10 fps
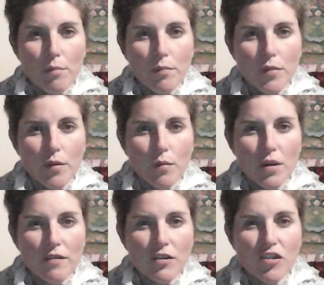that
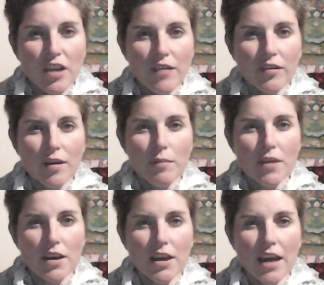we've achieved
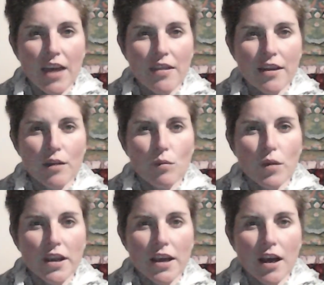something and that
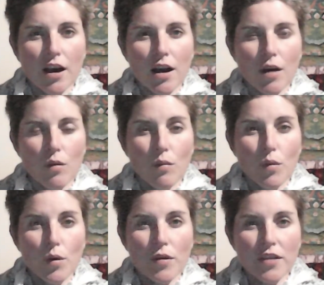we are
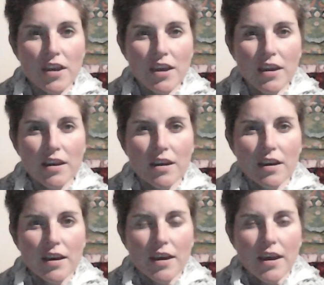worthy
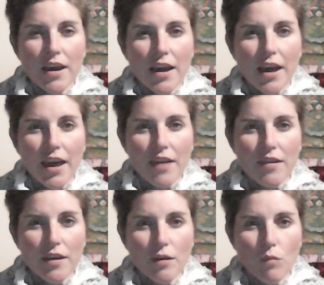and
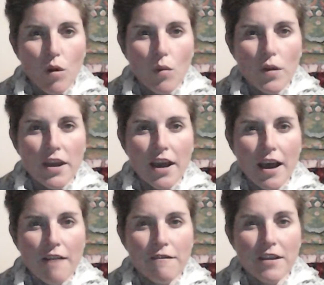that what we
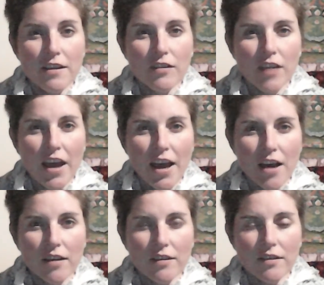have is
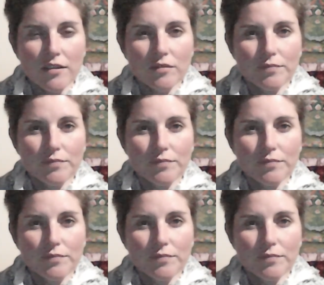ours.